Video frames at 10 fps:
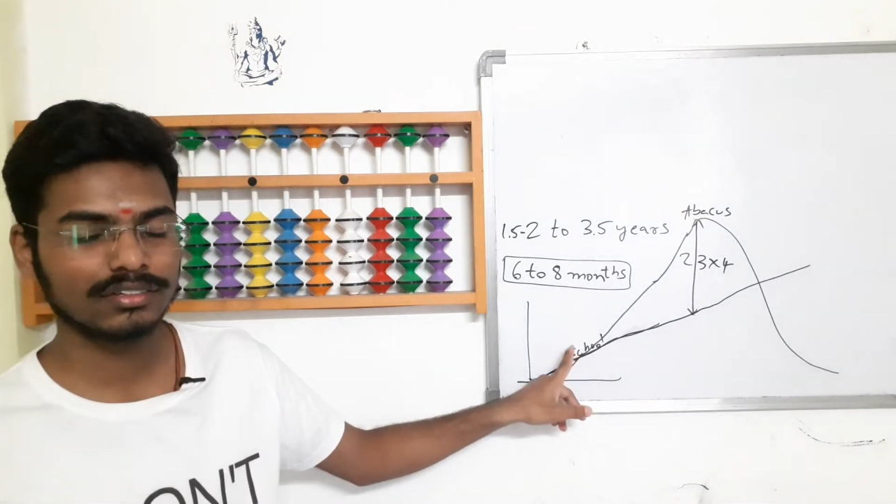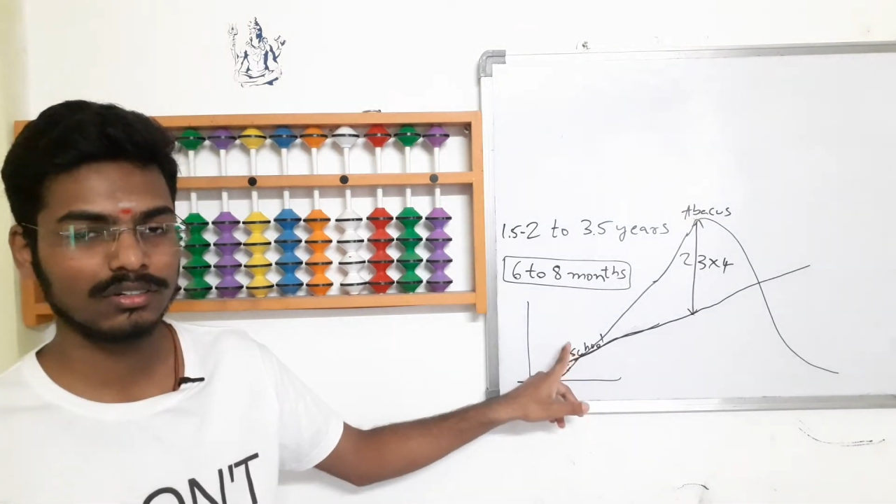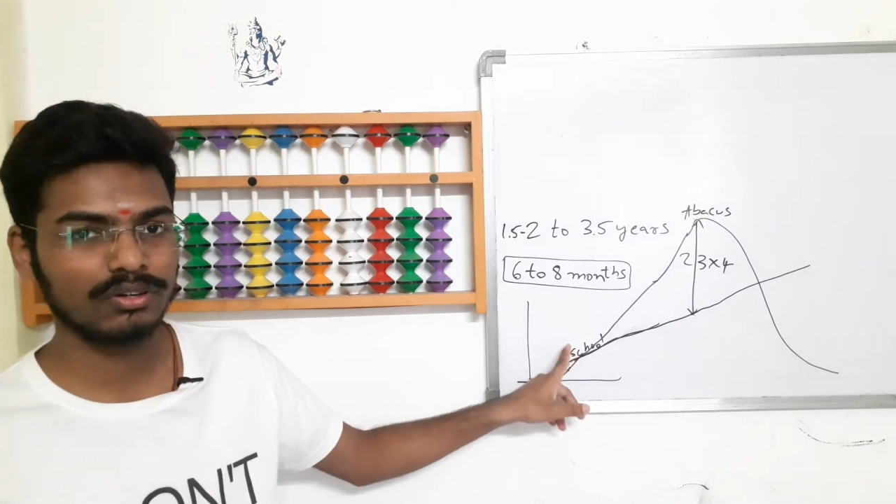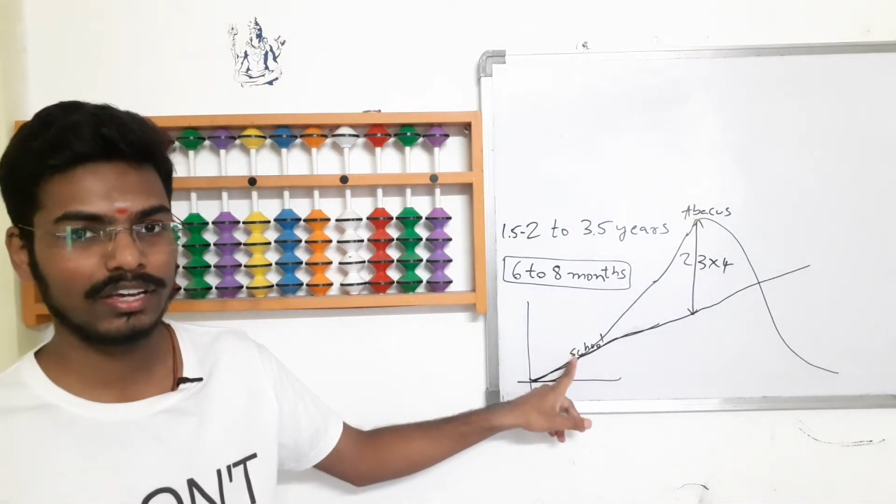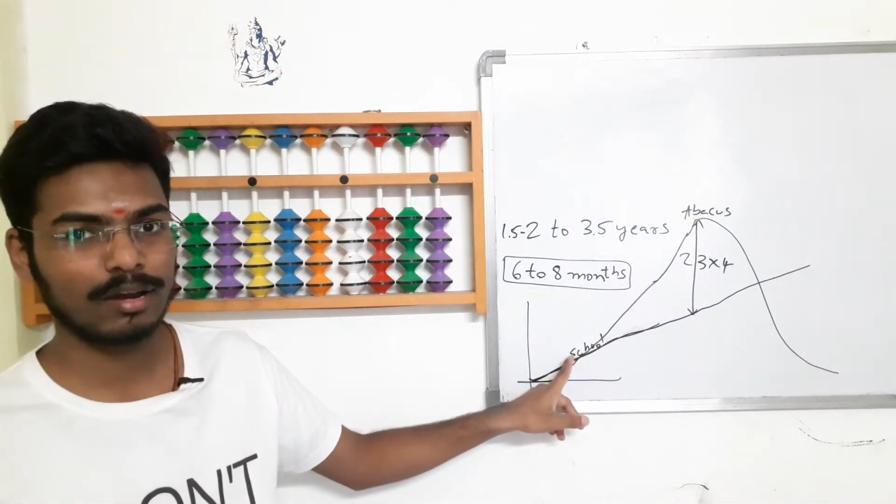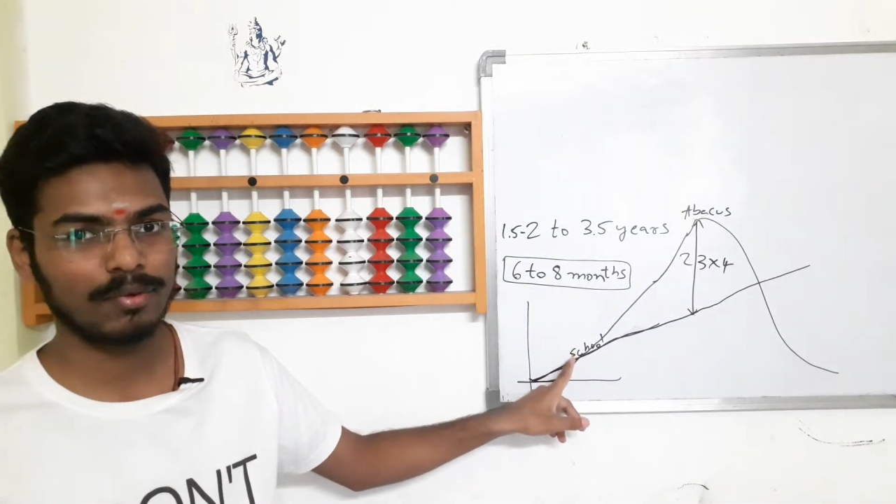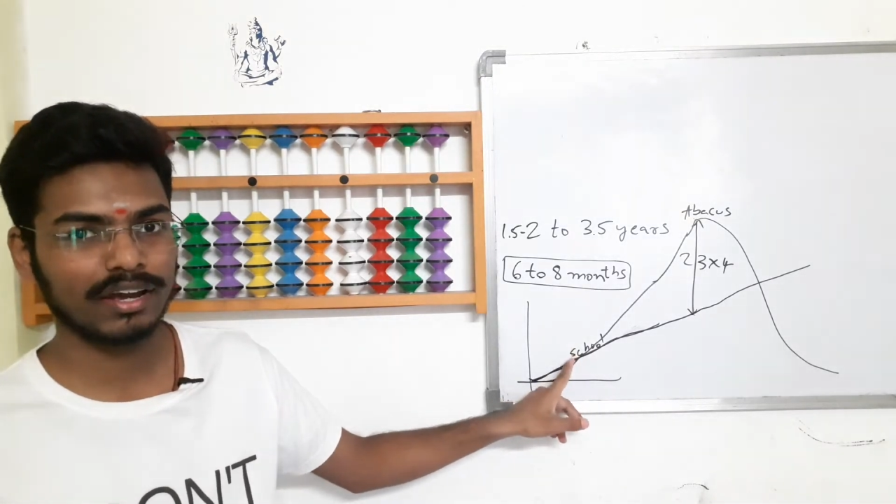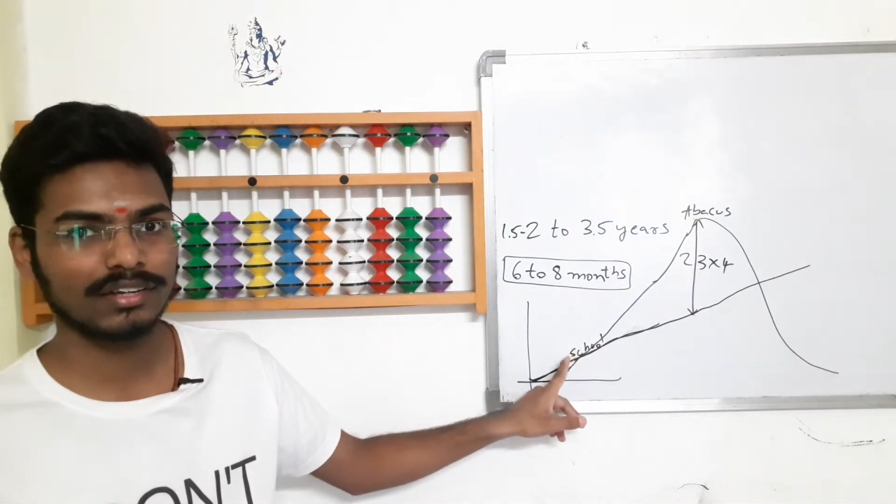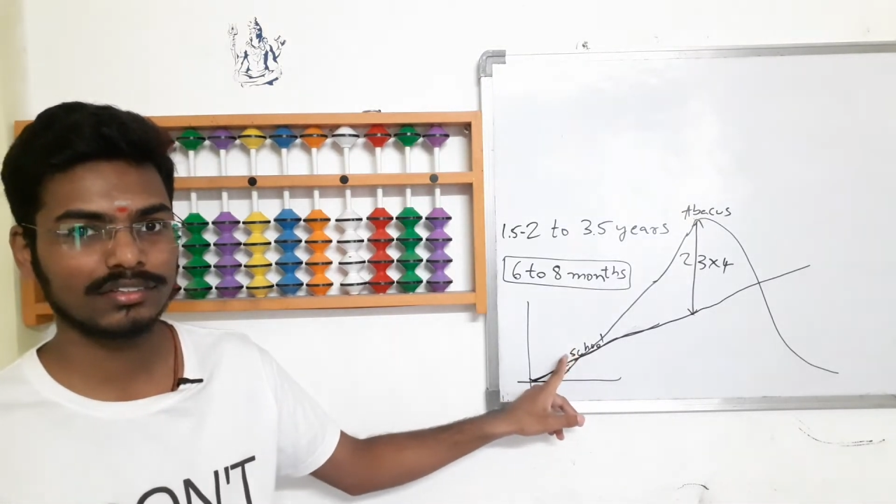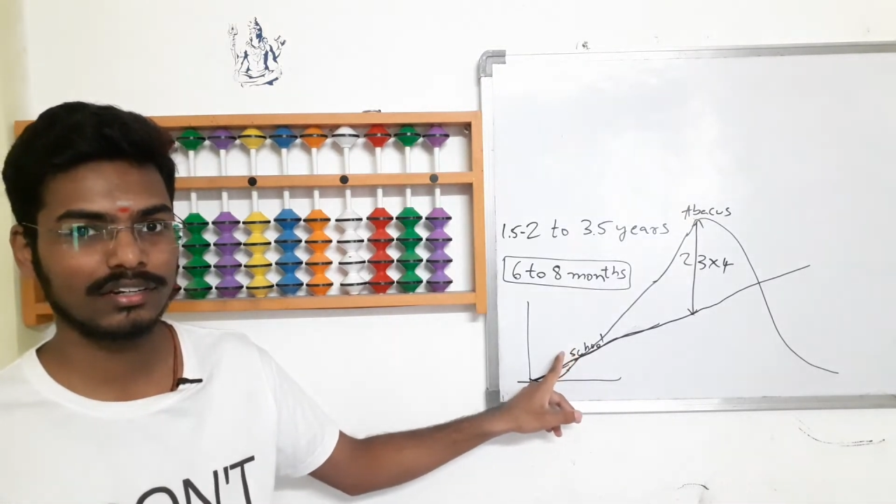doing
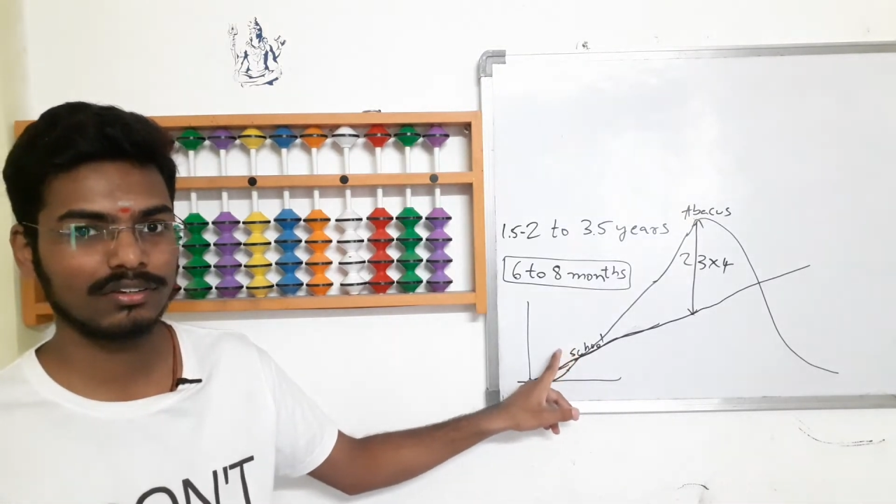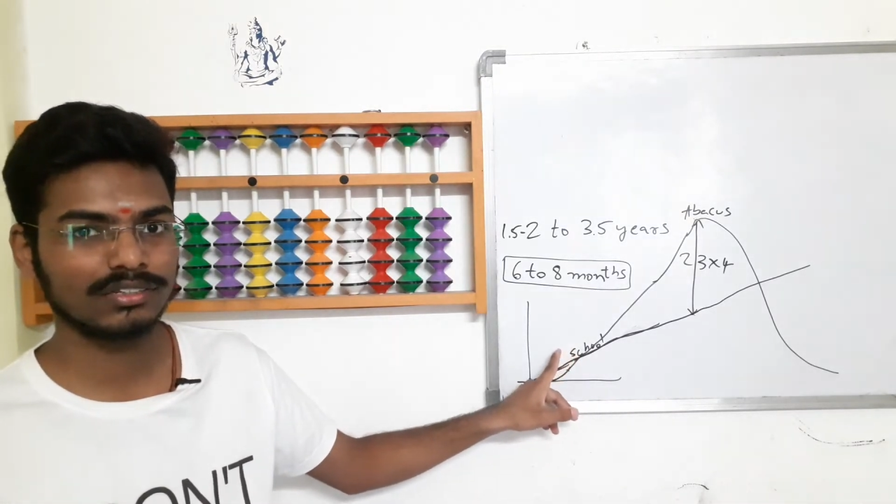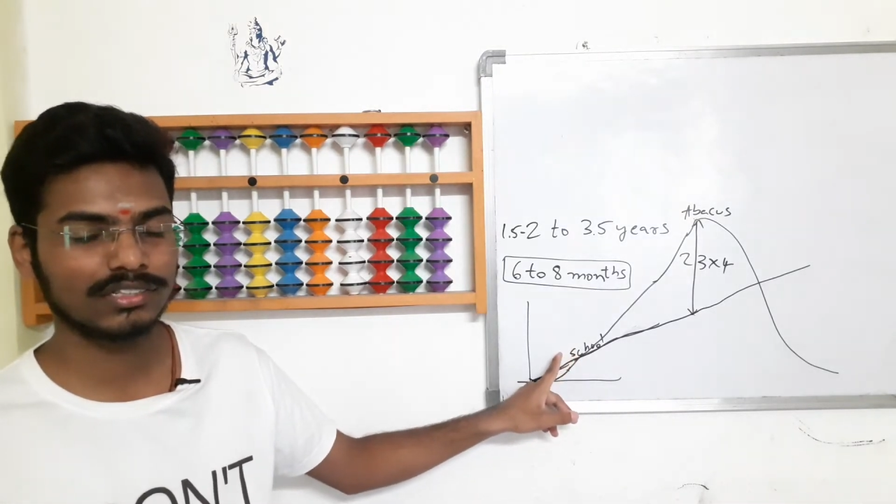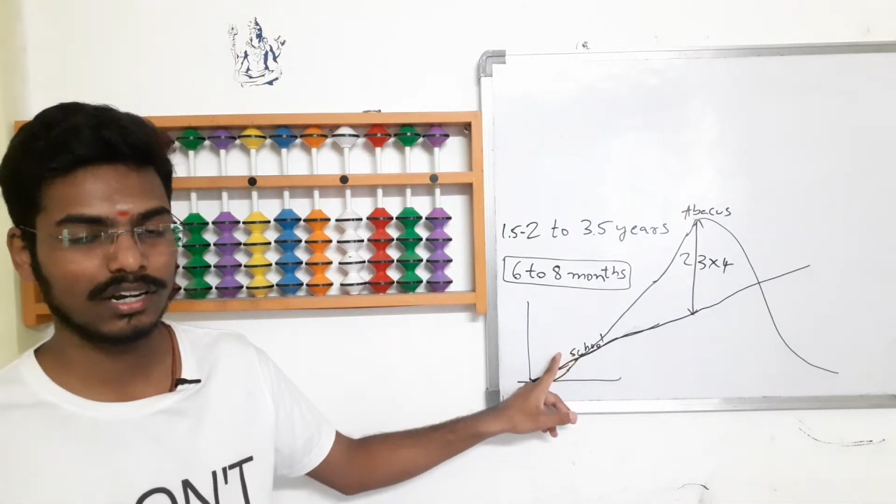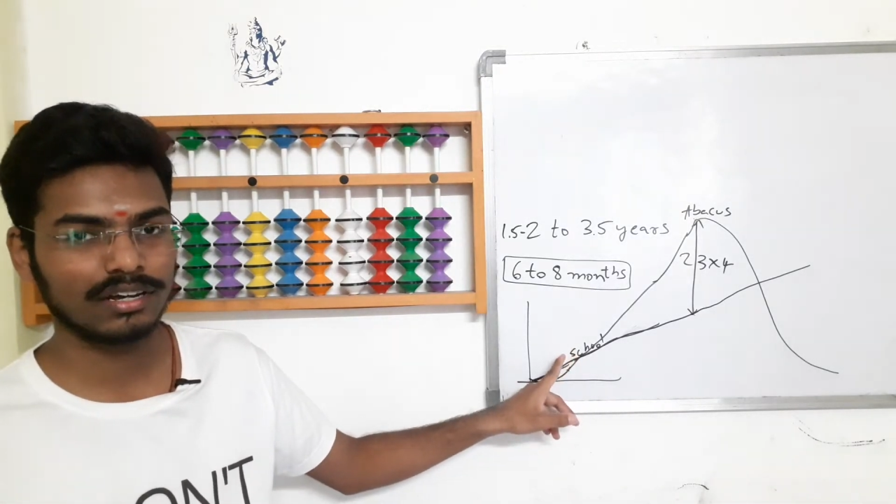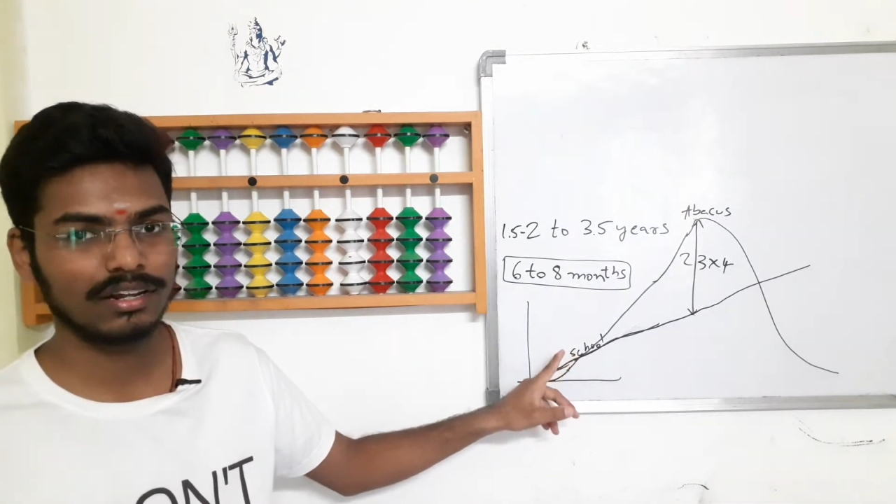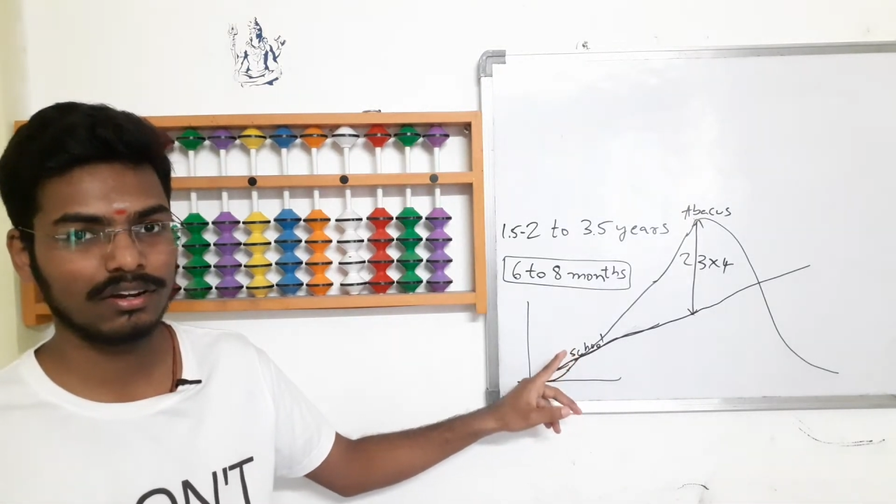Abacus and you'll struggle a